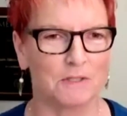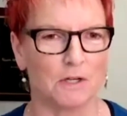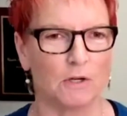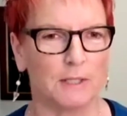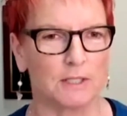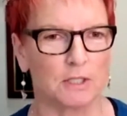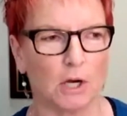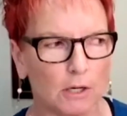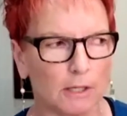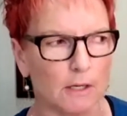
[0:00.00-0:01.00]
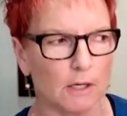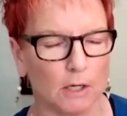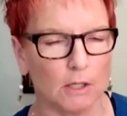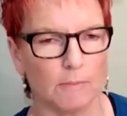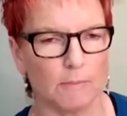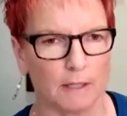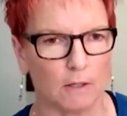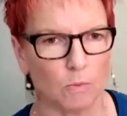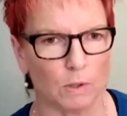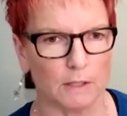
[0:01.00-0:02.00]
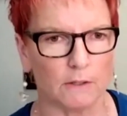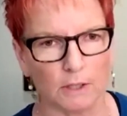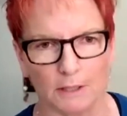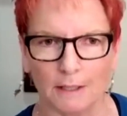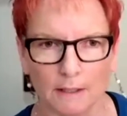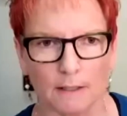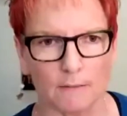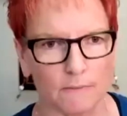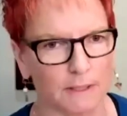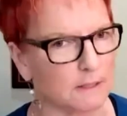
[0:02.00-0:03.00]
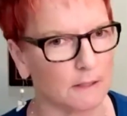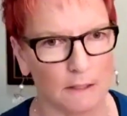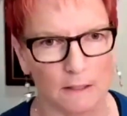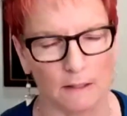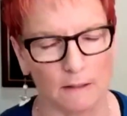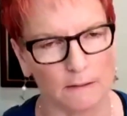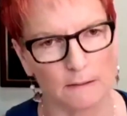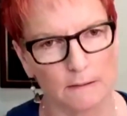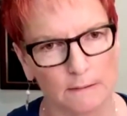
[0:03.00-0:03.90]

So it's talking all about what they're going to get. That's the key.